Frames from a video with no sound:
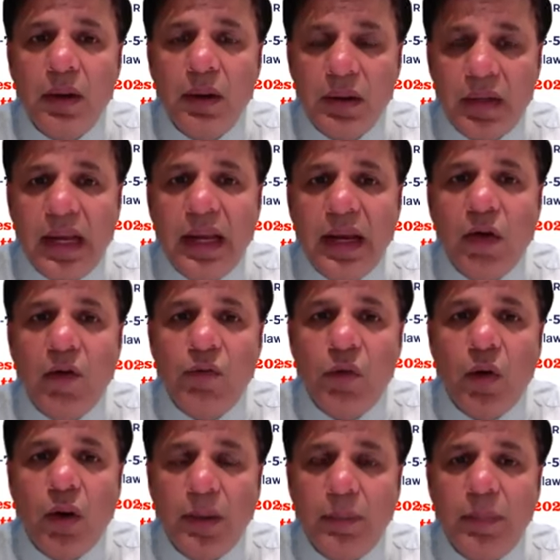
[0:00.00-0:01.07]
killing of
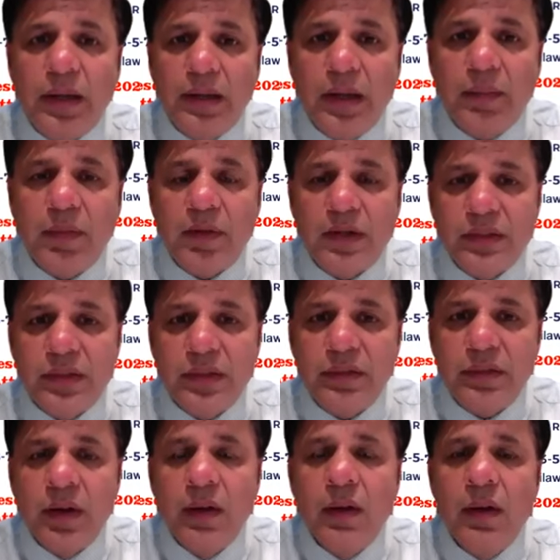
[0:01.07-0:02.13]
Floyd by the
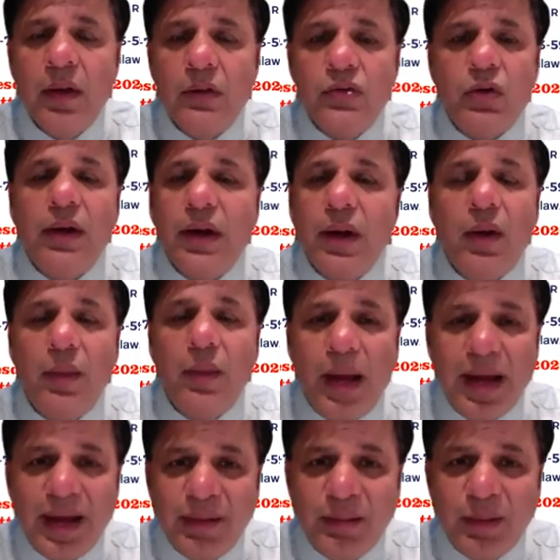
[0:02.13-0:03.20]

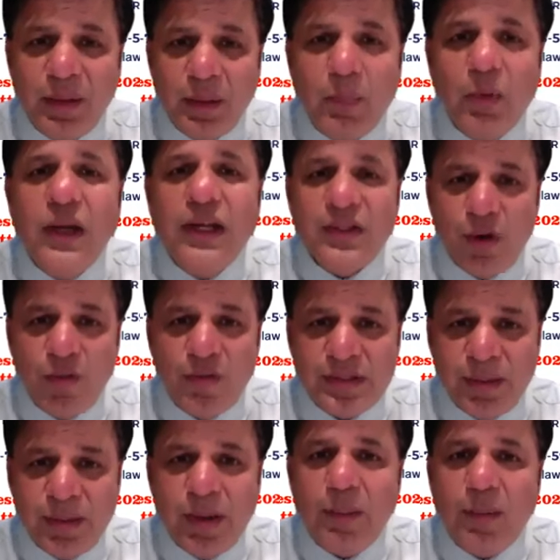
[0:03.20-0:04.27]
by the police
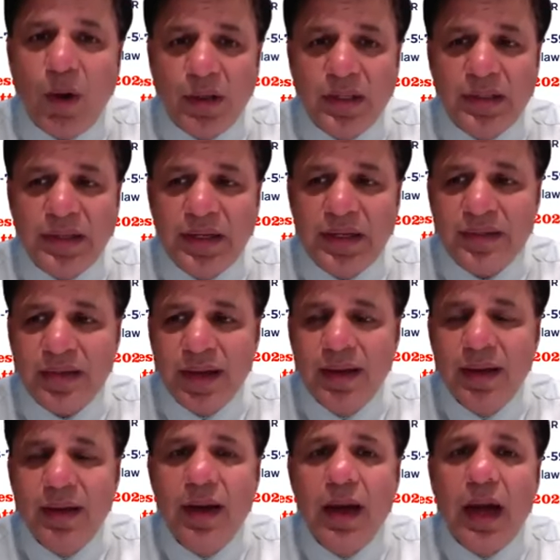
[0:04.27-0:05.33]
officer. My apologies.
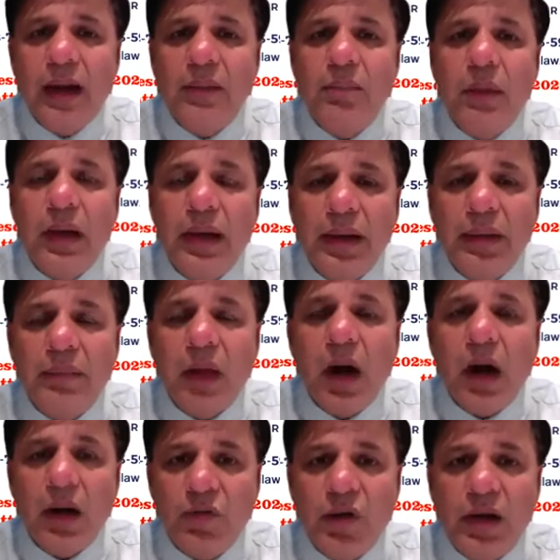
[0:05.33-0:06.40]
And my
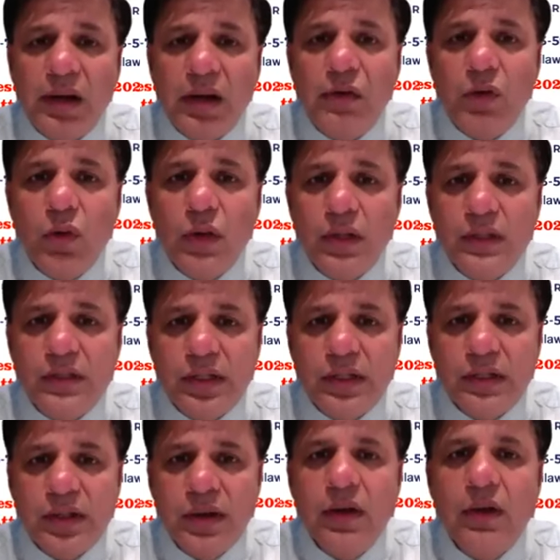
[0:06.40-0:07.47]
heartfelt
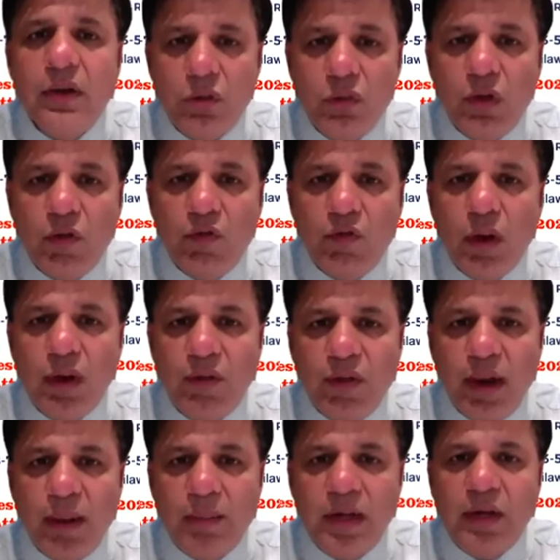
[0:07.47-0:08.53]
condolences to the Floyd
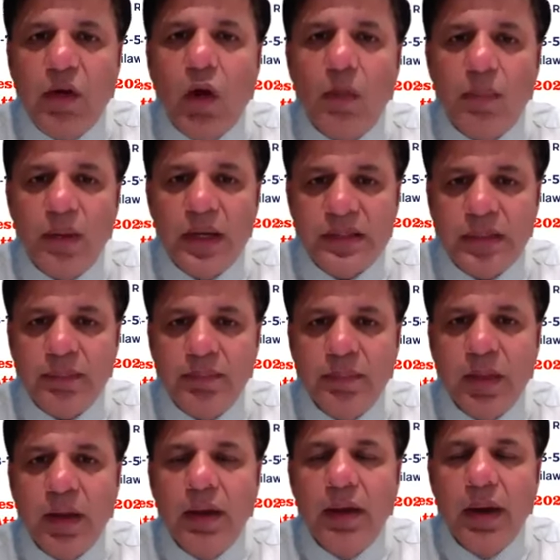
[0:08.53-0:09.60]
family. God bless him.
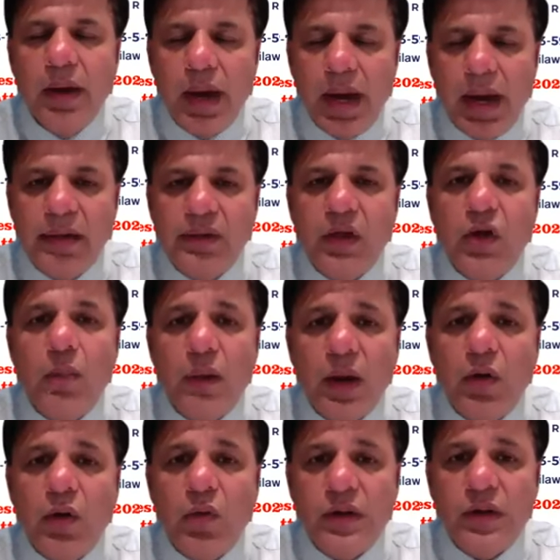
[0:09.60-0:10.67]
And, my
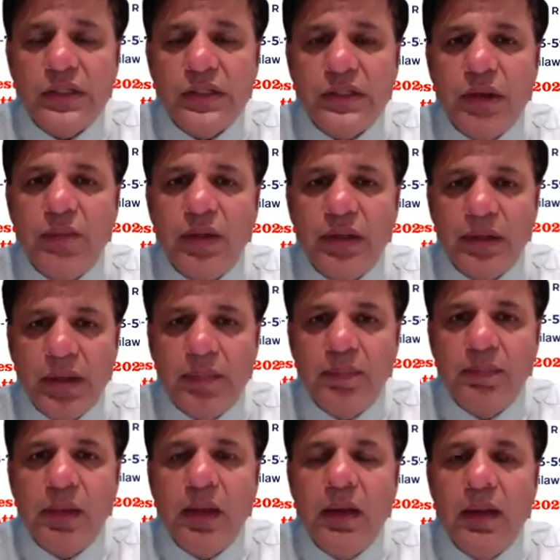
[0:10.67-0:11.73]
good wishes are with him,
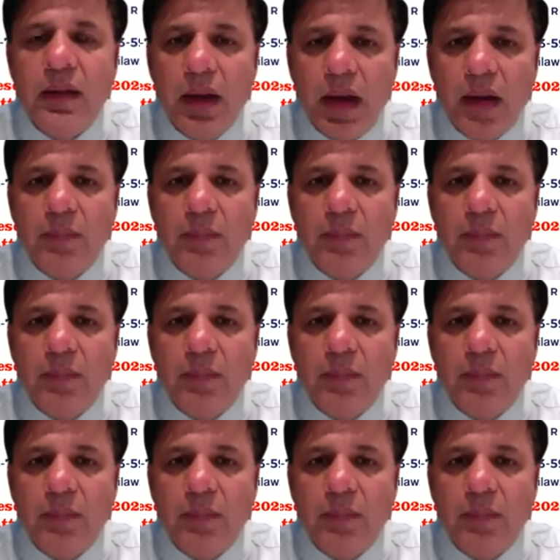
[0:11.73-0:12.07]
and